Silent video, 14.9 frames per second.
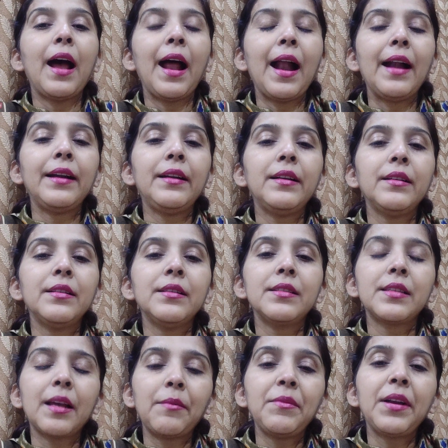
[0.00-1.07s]
and
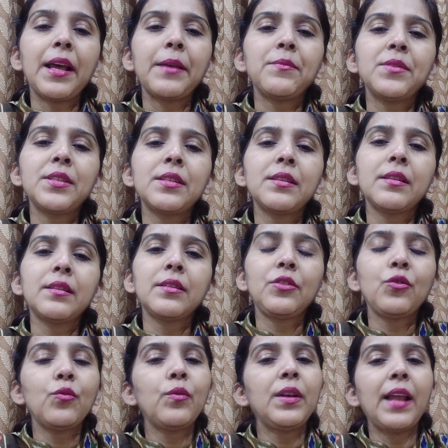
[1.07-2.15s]
sometimes
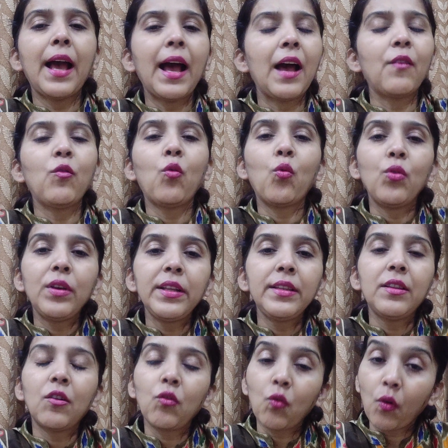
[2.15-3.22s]
you will have only
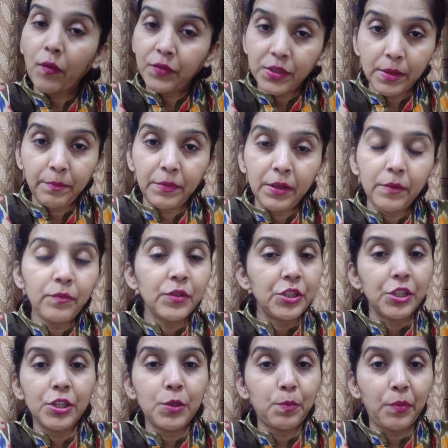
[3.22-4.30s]
the cough symptom
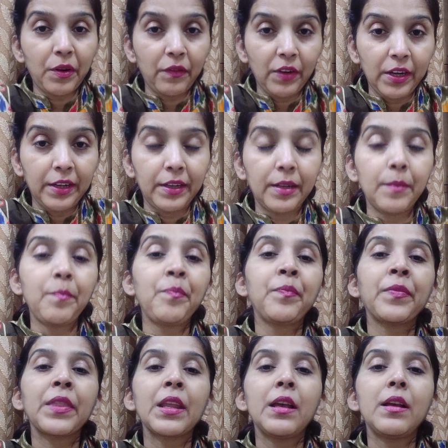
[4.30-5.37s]
which is prevalent.
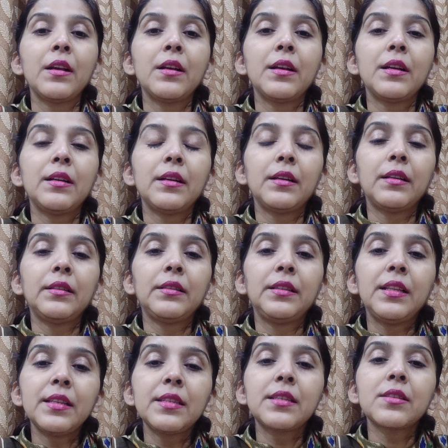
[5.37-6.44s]

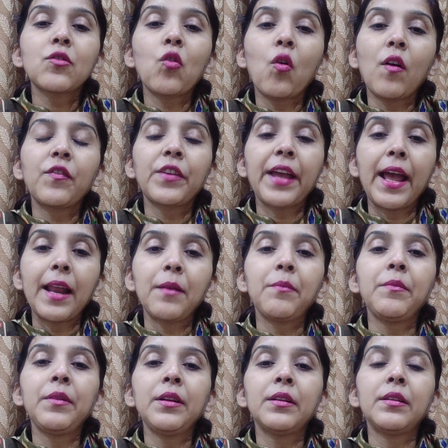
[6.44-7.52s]
This cough
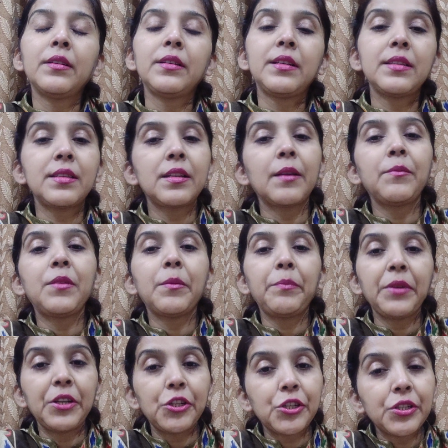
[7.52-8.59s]
can disturb the
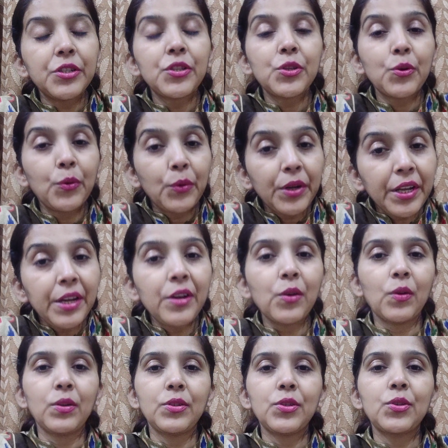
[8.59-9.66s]
patient's routine
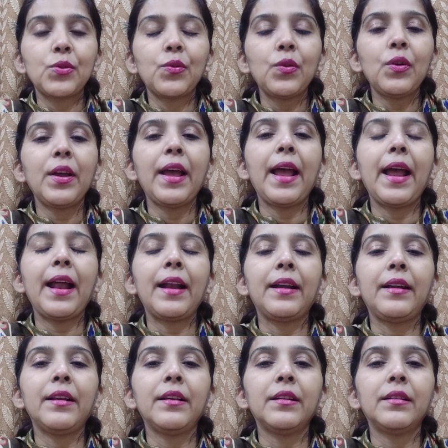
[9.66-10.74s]
also,
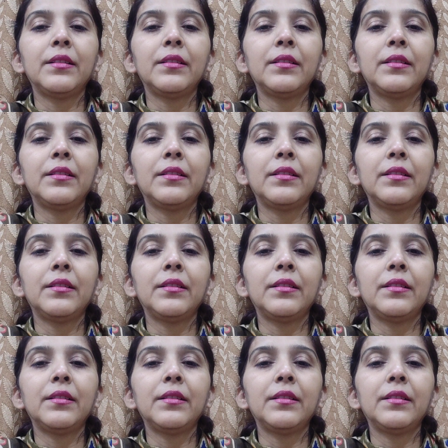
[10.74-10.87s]
and